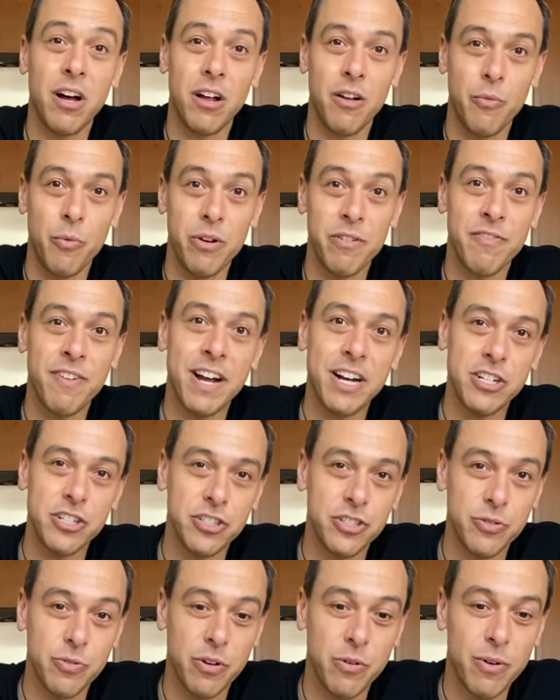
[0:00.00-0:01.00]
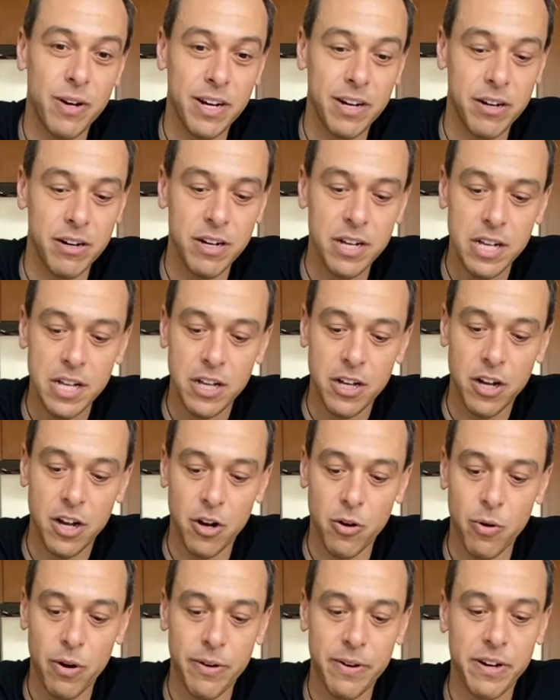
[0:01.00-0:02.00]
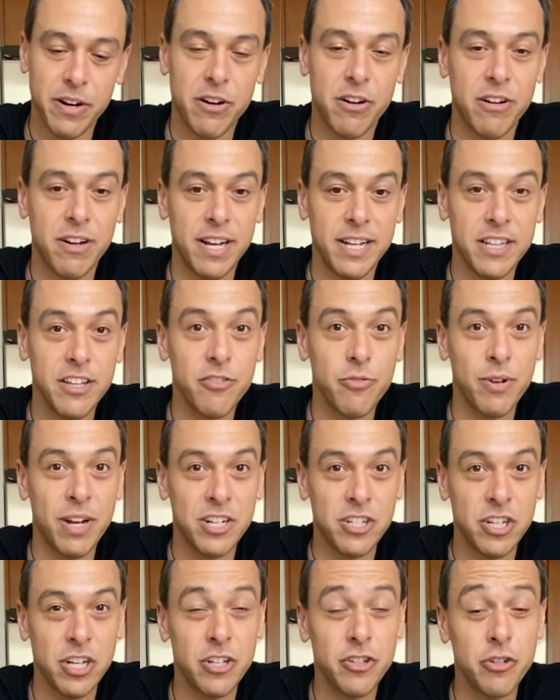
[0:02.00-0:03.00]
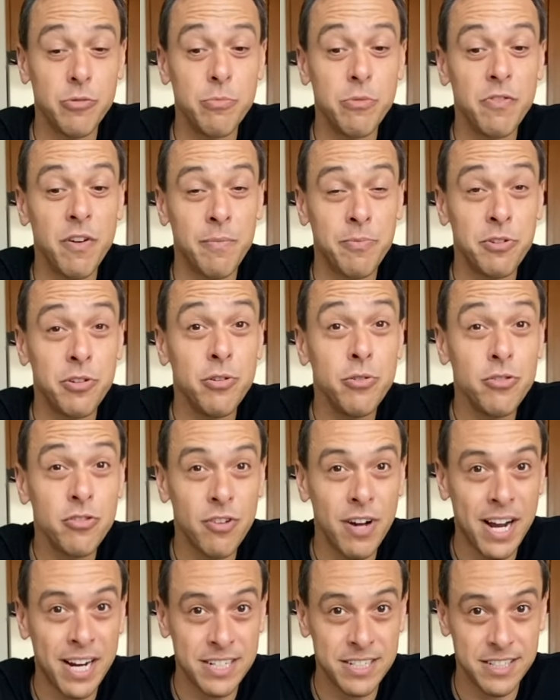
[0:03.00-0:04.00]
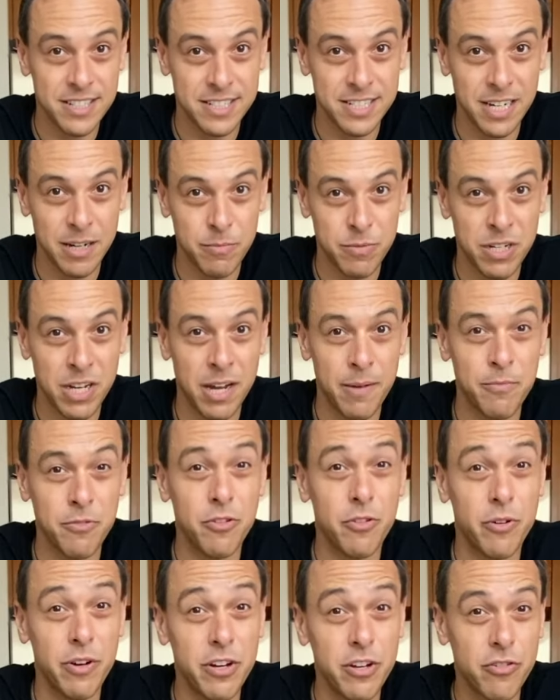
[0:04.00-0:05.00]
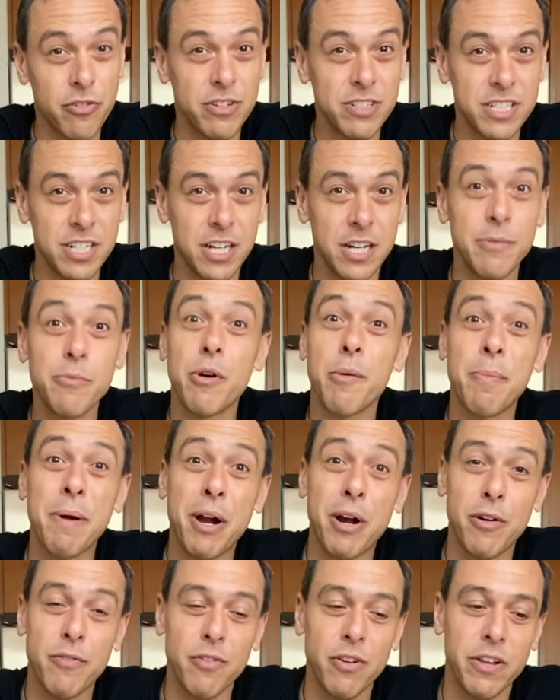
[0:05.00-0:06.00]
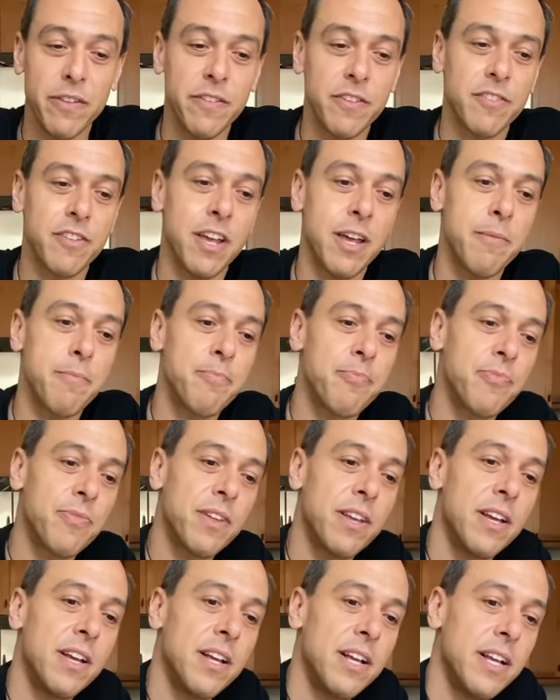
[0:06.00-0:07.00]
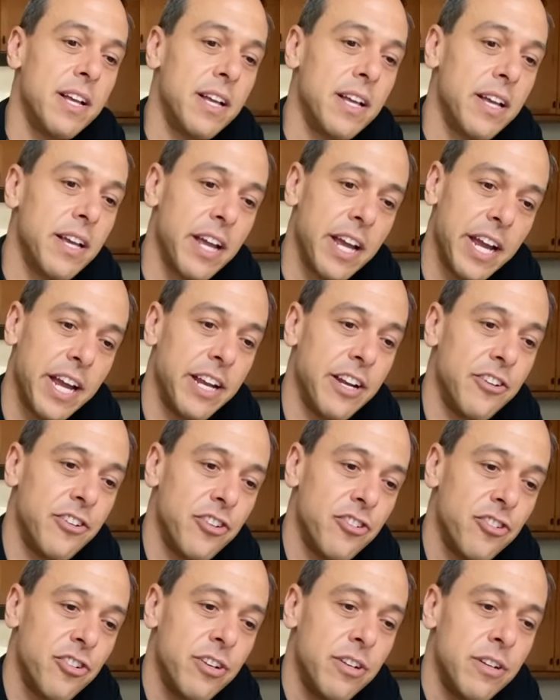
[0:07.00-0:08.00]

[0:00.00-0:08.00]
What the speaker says: what factions you acquire, acquiring a card like this would actually let you move up 2 tracks at the same time. So they're intrinsically more powerful in this game. In addition,